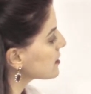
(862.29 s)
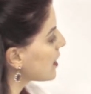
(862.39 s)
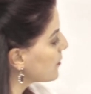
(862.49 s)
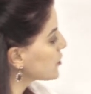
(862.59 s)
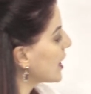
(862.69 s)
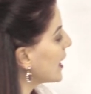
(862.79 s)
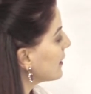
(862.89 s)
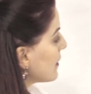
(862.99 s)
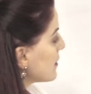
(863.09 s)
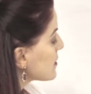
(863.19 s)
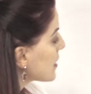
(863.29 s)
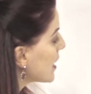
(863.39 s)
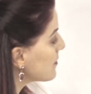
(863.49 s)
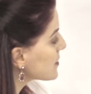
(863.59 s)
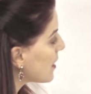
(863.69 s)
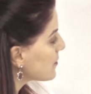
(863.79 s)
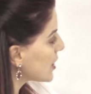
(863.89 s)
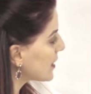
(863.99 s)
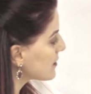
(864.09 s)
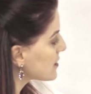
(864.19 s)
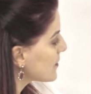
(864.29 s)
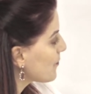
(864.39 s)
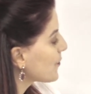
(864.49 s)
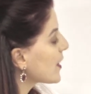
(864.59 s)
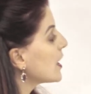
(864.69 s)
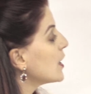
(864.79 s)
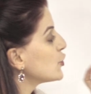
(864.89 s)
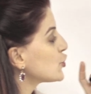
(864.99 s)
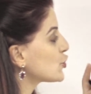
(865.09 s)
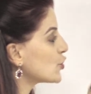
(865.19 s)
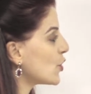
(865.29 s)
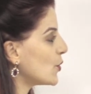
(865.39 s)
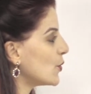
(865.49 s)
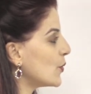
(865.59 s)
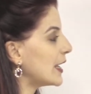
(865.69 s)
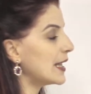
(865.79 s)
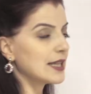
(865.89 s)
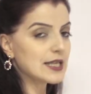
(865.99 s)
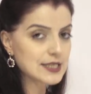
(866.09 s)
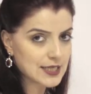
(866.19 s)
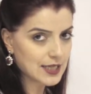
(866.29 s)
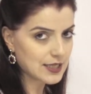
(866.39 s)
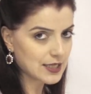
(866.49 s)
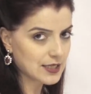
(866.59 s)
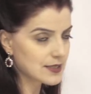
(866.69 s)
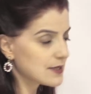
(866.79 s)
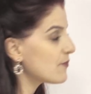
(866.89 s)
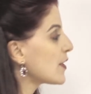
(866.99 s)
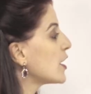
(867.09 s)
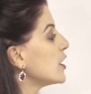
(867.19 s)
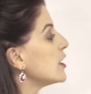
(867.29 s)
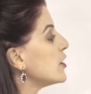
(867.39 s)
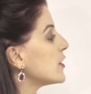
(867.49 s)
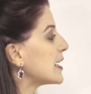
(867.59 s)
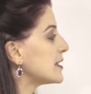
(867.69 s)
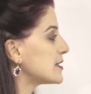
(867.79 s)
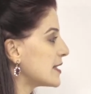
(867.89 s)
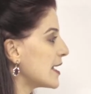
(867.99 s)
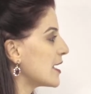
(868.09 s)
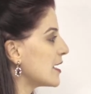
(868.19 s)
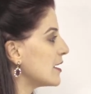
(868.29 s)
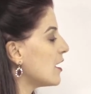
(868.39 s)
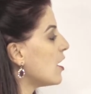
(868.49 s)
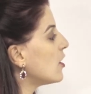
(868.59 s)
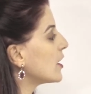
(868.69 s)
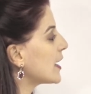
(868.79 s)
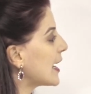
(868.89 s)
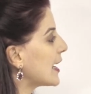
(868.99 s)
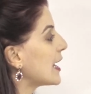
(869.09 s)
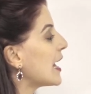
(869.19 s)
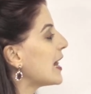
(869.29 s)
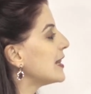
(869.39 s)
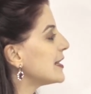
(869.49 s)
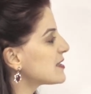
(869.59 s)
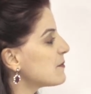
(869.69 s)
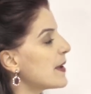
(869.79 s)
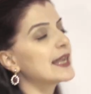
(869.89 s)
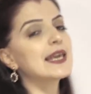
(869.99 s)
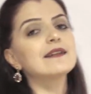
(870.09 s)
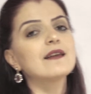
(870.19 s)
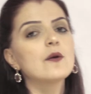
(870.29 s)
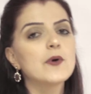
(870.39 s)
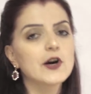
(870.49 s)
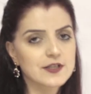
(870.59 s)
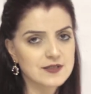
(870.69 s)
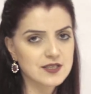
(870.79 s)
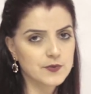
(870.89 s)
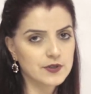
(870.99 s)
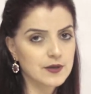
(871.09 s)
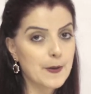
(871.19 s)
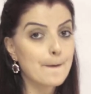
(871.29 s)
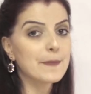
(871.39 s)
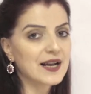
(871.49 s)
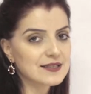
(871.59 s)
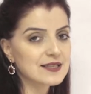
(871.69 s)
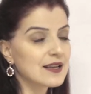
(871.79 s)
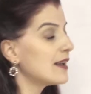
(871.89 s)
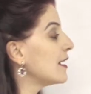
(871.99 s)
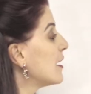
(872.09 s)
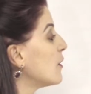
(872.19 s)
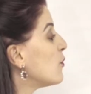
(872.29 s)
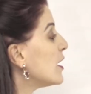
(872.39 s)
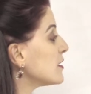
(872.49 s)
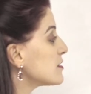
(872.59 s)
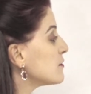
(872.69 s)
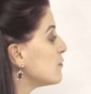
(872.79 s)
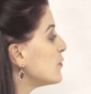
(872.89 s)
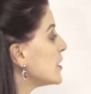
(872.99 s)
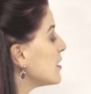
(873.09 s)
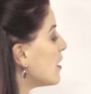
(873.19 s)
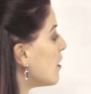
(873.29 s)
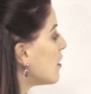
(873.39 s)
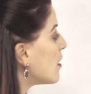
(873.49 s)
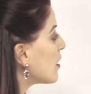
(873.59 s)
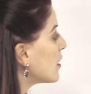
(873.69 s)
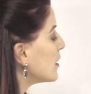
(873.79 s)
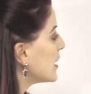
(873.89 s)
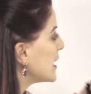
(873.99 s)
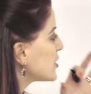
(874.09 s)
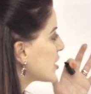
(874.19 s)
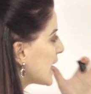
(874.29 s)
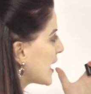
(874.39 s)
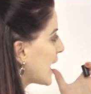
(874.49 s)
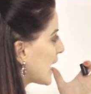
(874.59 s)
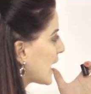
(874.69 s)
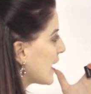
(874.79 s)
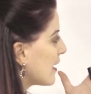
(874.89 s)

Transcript: subject, same subjects. So in this sentence, you can say, okay, let's make it participle. But what we are checking,